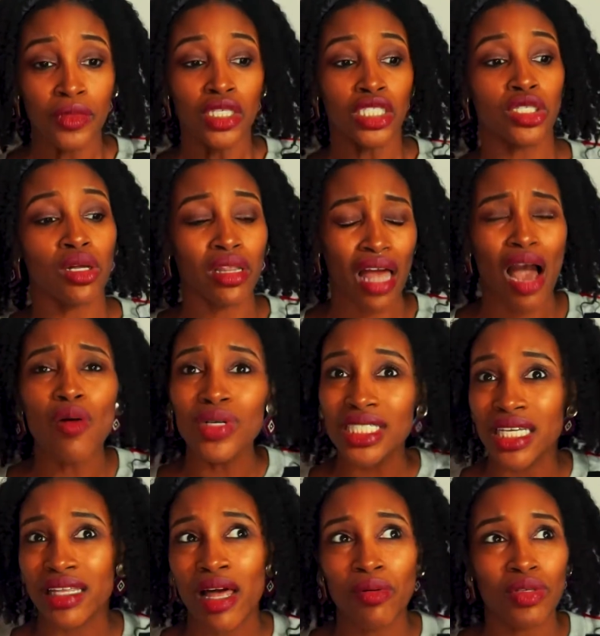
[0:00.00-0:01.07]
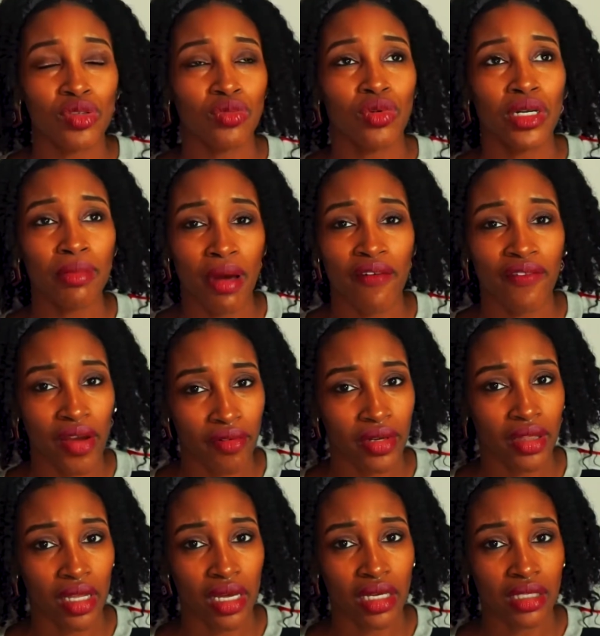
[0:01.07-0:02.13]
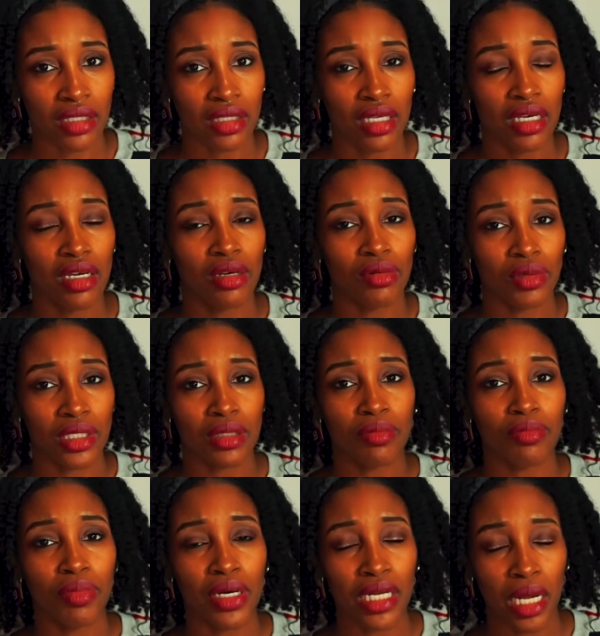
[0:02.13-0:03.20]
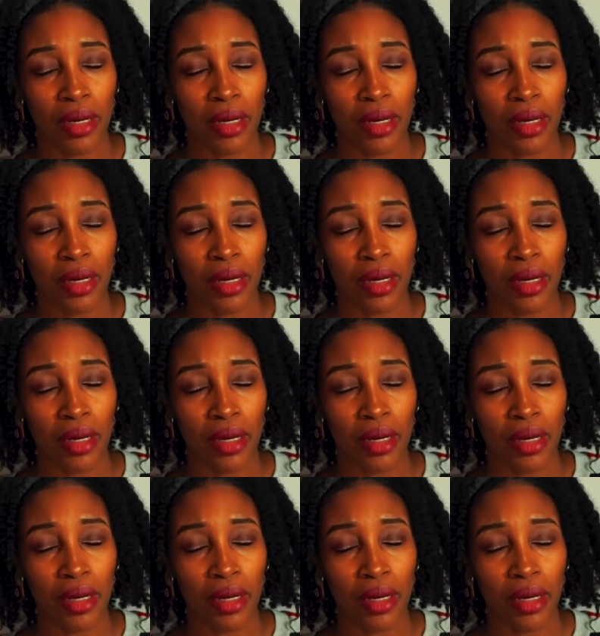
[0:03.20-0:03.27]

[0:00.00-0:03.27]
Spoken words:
So I would say that was one of my favorite things. It was being